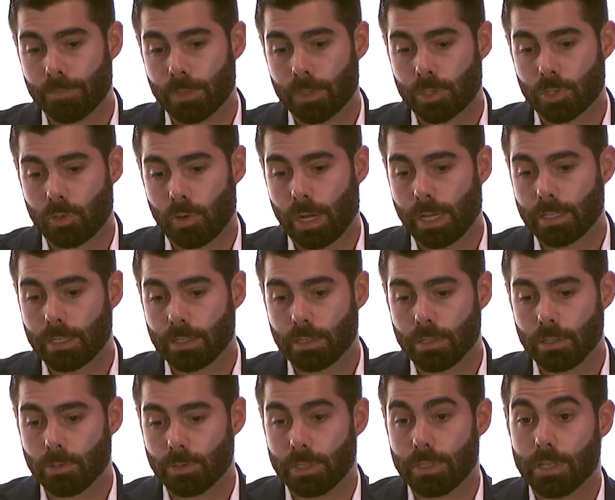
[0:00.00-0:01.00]
trying to
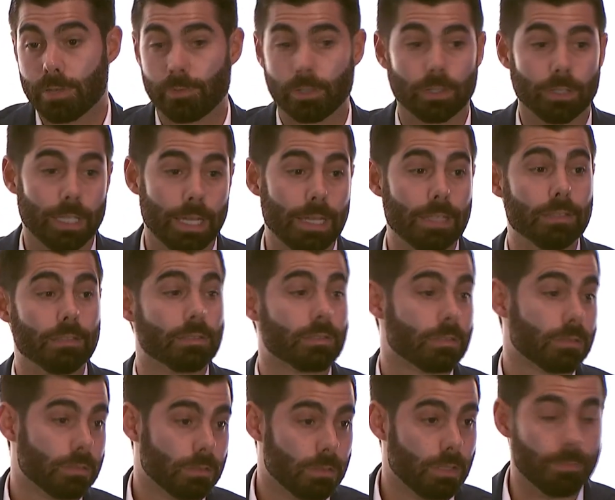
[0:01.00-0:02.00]
use a different
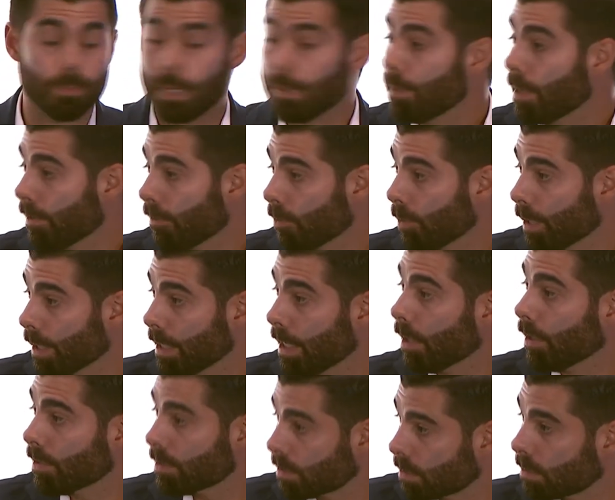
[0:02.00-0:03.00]
lens than maybe everybody
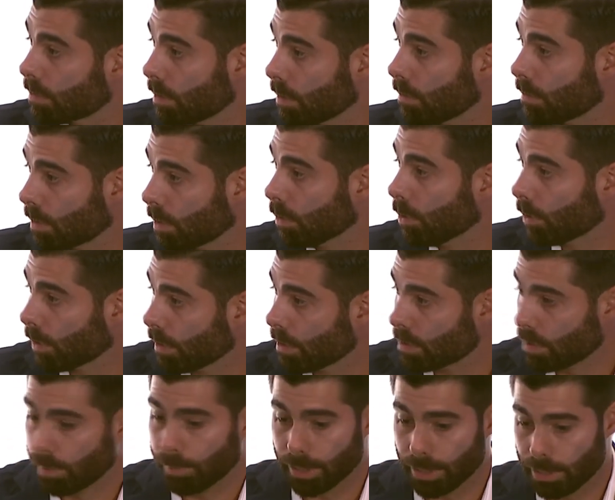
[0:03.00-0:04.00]
else to look at
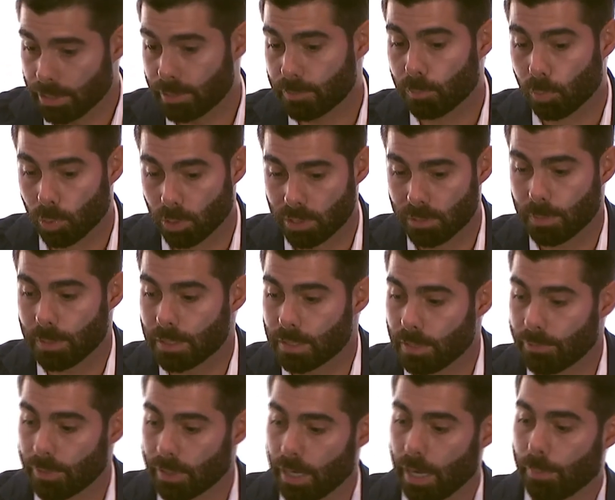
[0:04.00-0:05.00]
some of these more
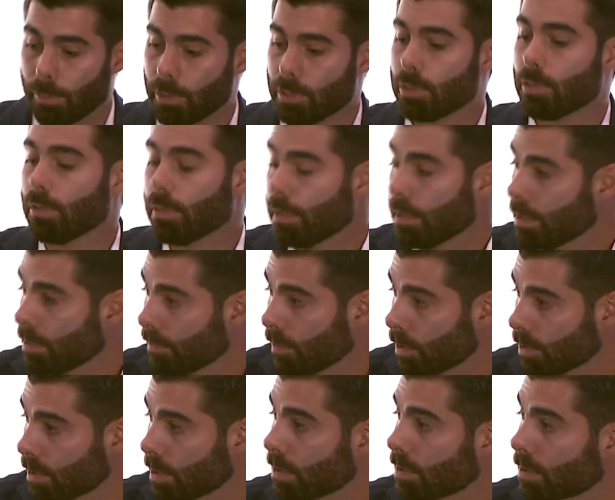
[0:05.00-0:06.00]
specific opportunities
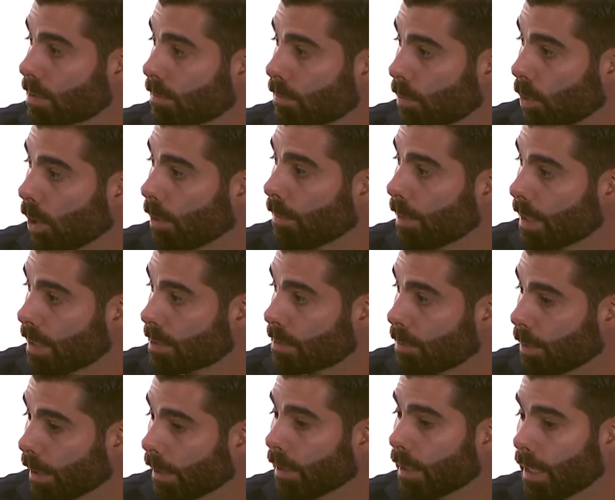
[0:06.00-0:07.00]
versus broad-based.
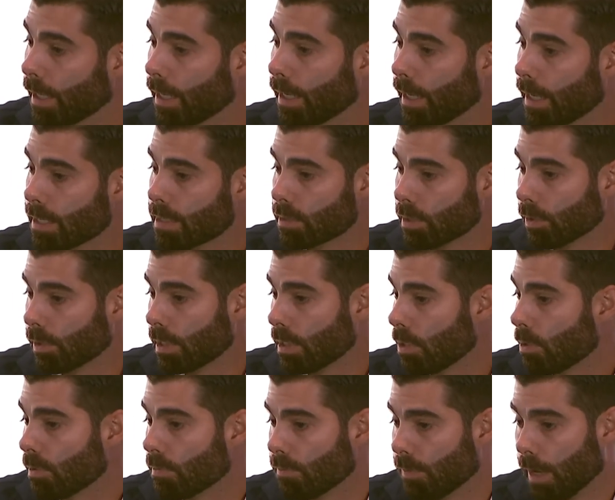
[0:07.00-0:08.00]
But I still think
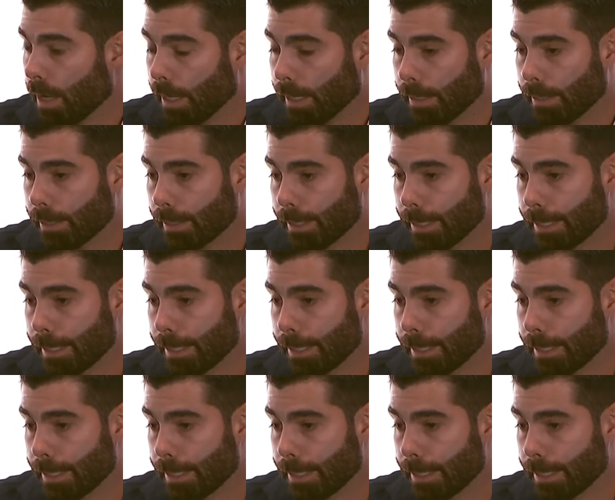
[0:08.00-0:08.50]
you can find